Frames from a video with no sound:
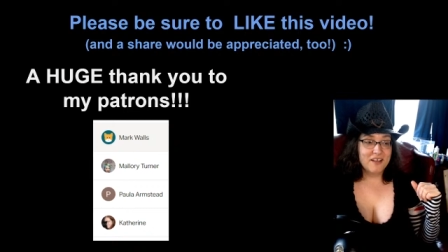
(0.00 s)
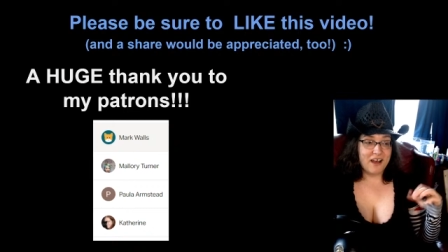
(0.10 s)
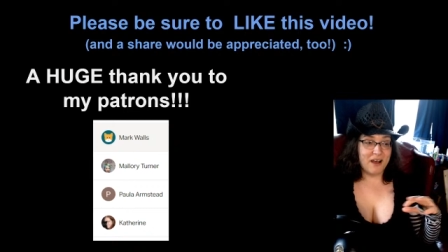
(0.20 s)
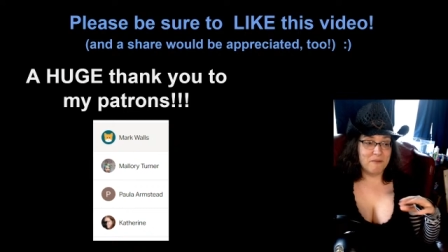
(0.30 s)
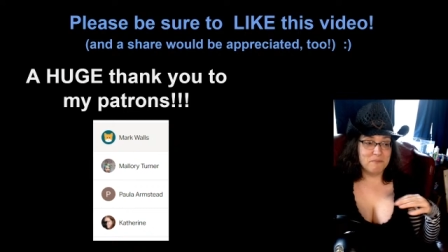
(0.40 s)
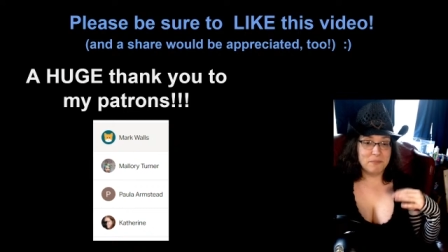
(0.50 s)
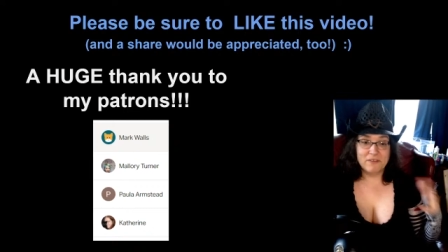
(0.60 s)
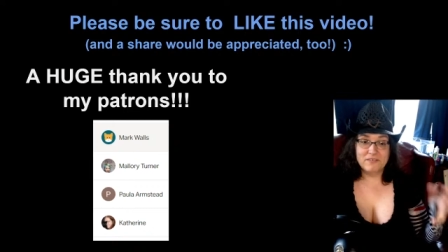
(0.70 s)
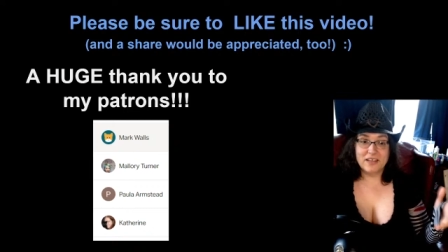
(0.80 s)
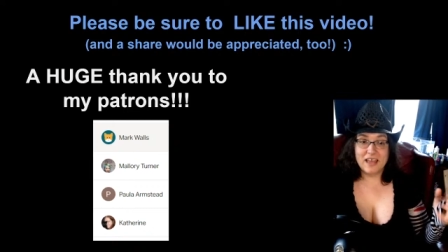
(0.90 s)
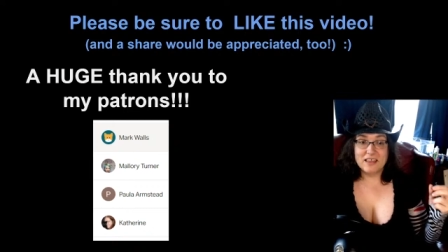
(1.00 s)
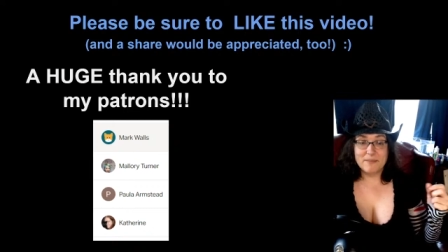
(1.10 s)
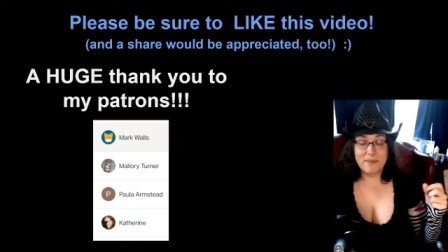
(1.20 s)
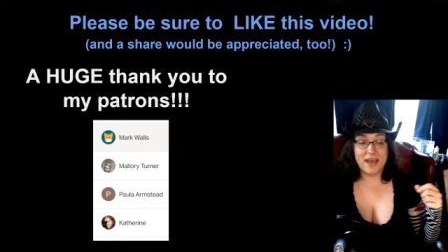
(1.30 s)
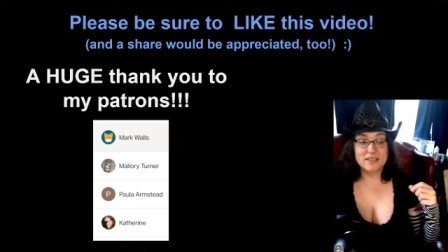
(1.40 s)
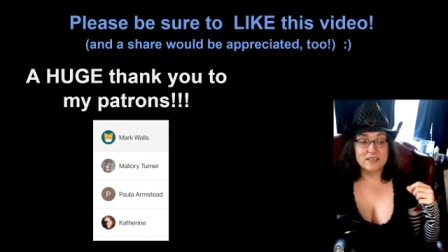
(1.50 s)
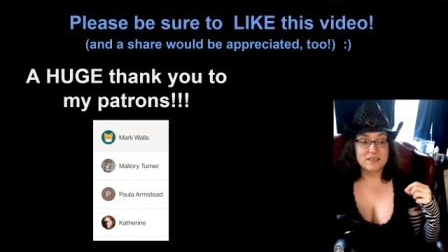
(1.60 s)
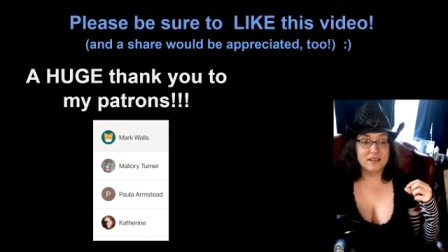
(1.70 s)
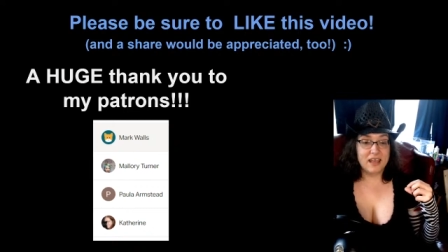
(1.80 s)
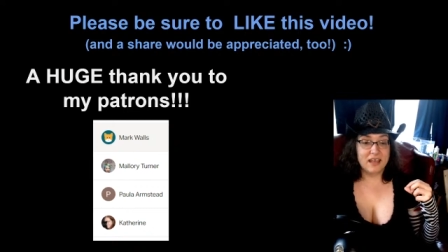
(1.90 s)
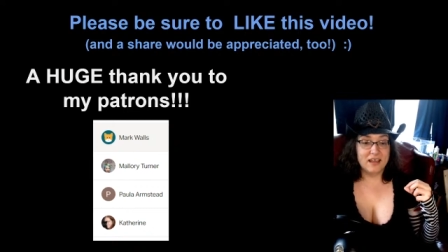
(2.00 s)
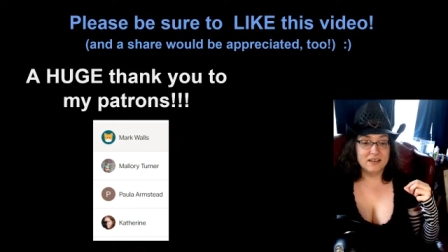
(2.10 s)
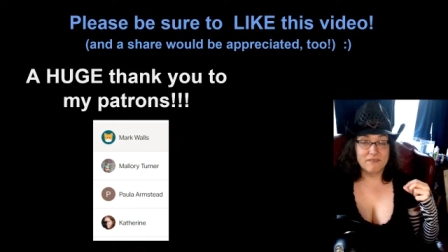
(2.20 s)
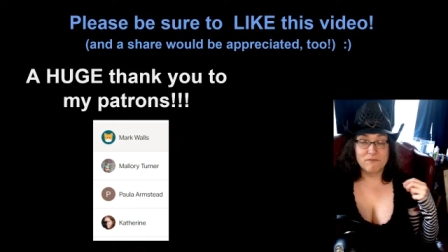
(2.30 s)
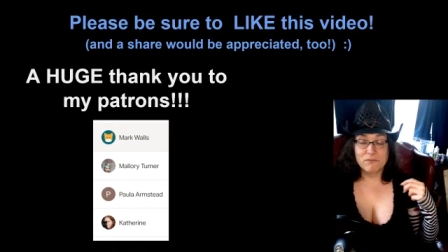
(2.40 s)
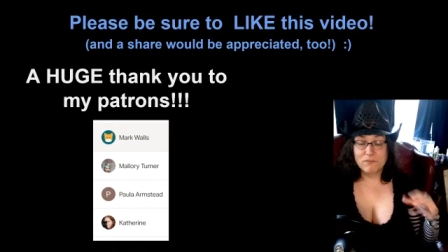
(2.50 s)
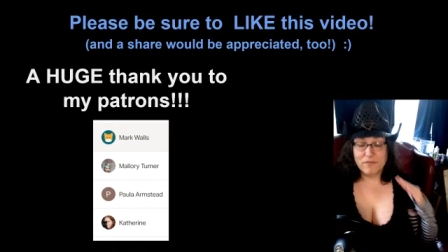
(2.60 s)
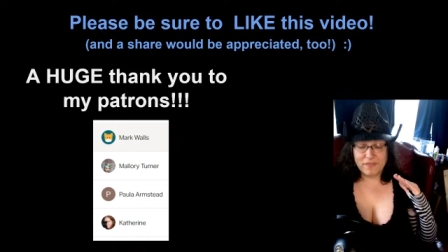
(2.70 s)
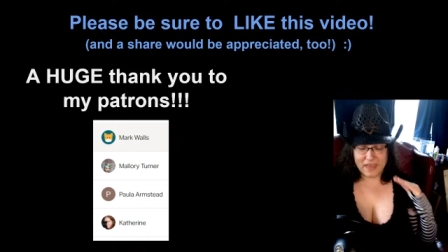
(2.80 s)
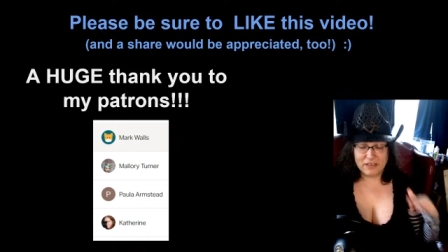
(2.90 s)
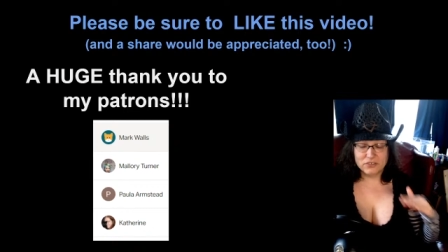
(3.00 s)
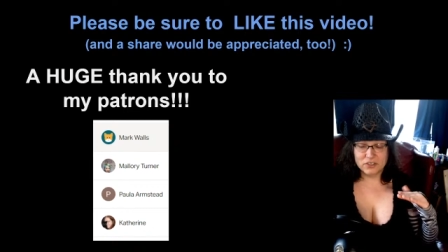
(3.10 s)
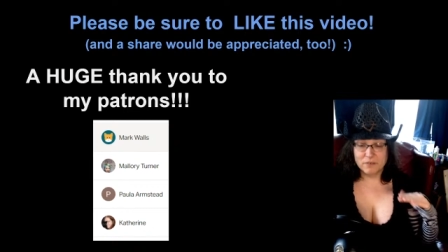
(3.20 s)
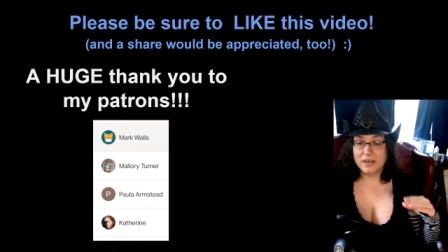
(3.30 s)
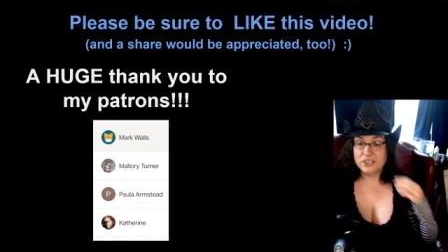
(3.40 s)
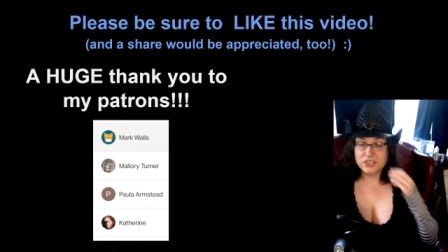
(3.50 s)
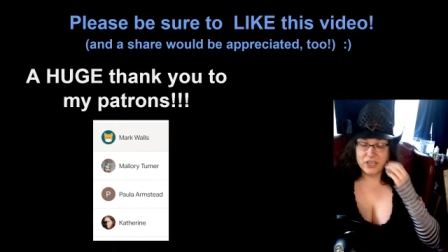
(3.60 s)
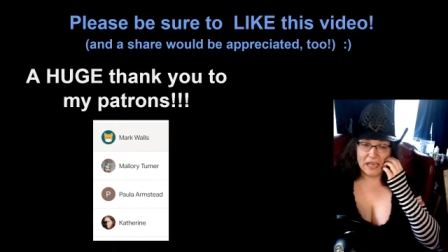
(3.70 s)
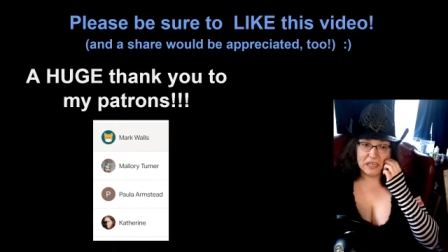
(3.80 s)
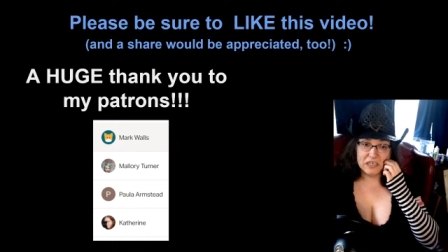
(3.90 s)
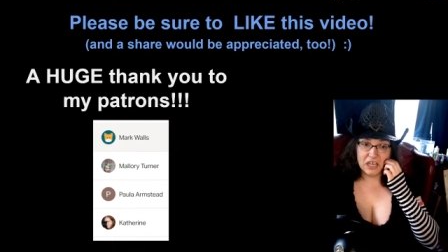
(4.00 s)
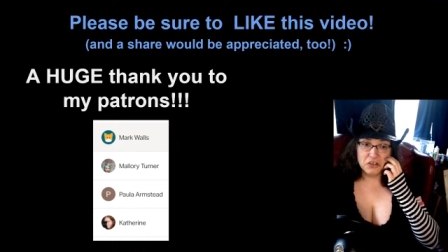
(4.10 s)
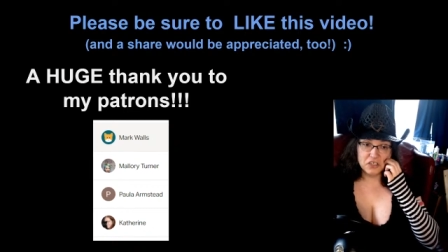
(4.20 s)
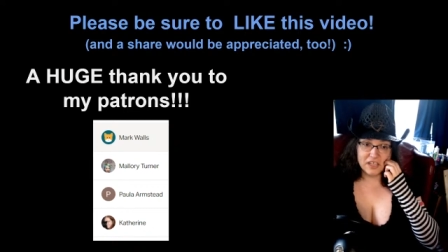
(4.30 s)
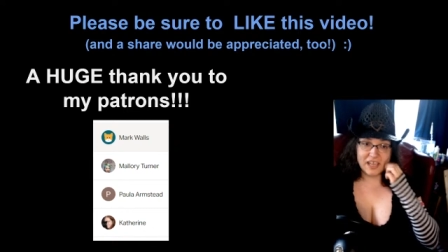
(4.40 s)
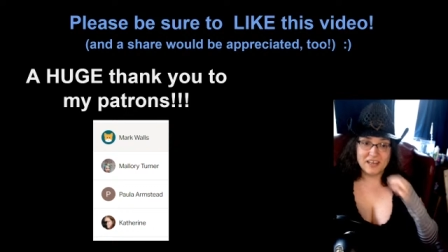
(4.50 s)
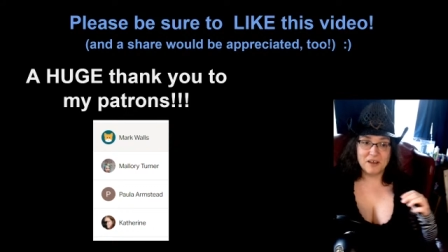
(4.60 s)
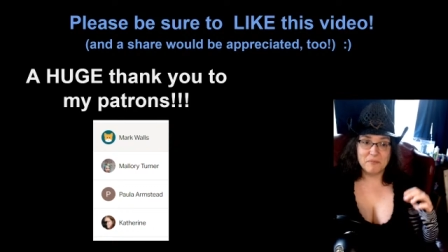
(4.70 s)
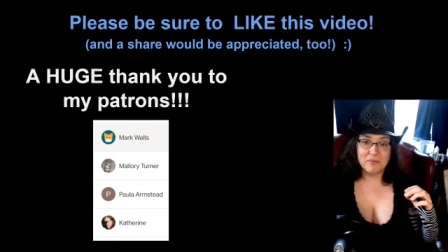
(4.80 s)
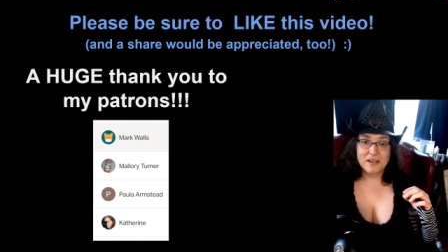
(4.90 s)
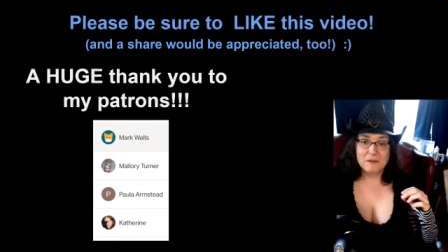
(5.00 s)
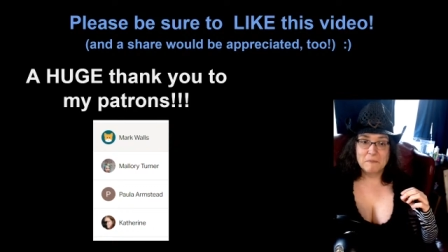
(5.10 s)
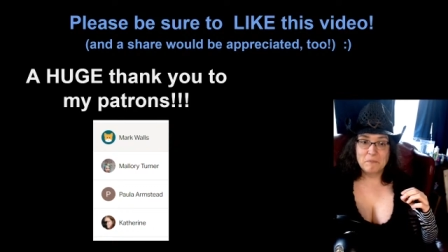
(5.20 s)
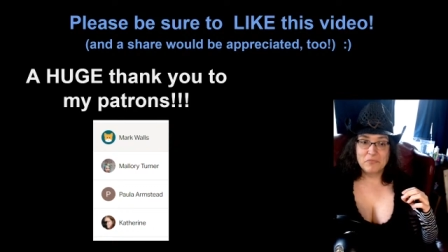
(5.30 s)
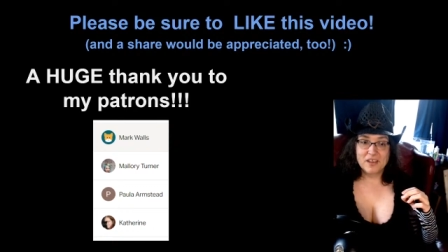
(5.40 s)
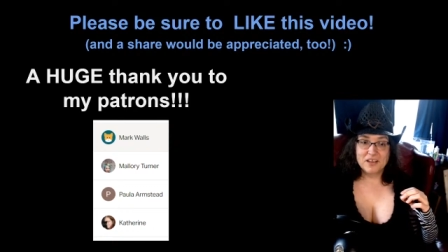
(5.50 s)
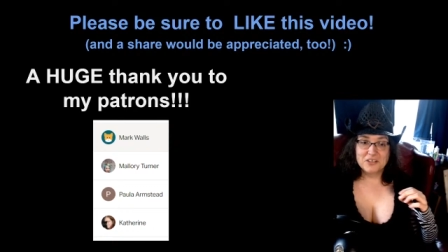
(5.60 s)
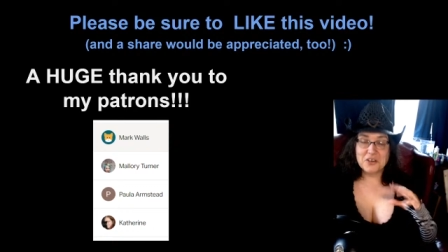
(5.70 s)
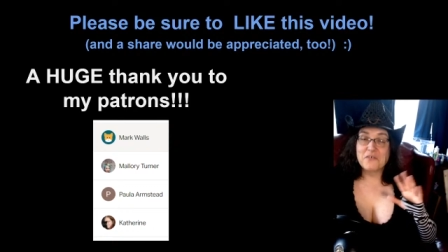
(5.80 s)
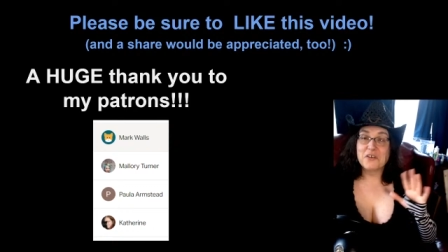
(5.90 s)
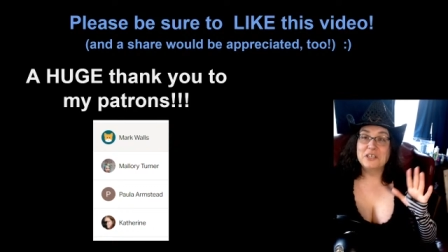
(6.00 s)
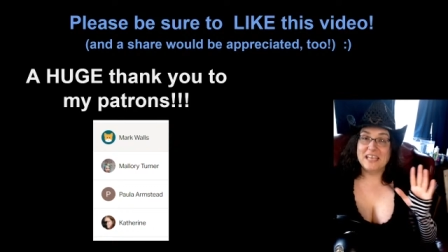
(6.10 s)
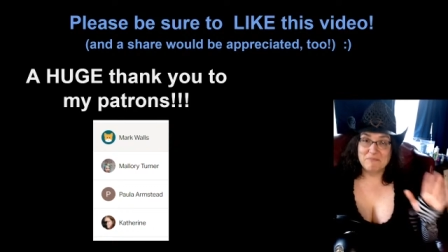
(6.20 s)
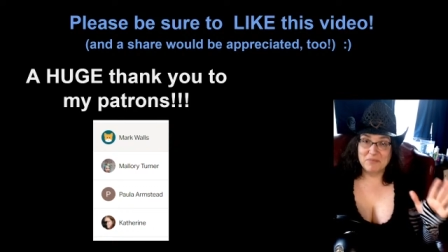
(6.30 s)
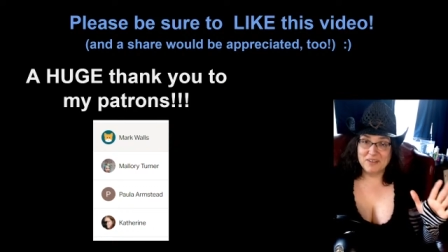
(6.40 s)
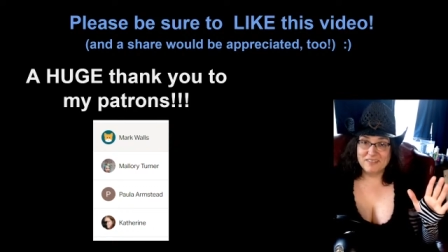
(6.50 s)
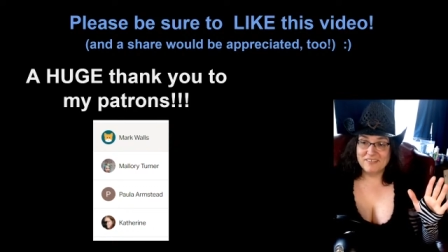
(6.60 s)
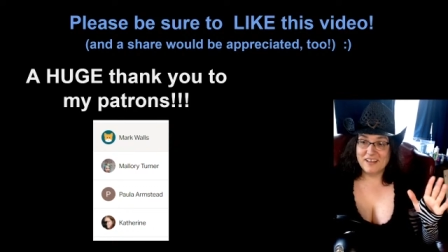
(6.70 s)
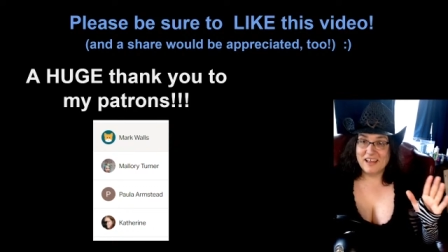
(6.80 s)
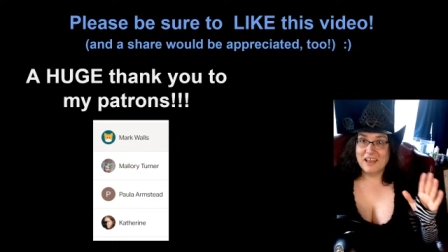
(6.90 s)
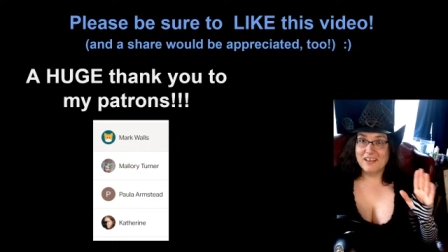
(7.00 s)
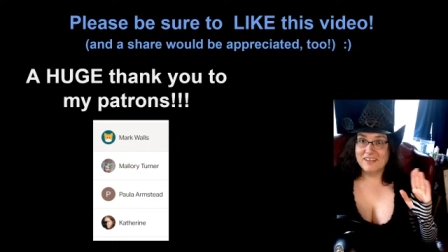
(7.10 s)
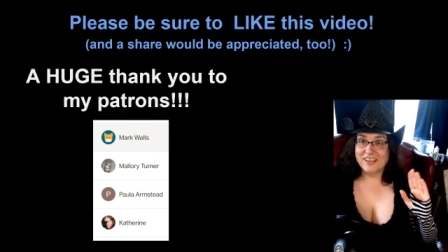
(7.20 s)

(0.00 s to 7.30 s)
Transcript: Um, people have done that in the past, and I've thank you so much. And I usually end up. So, for example, eh,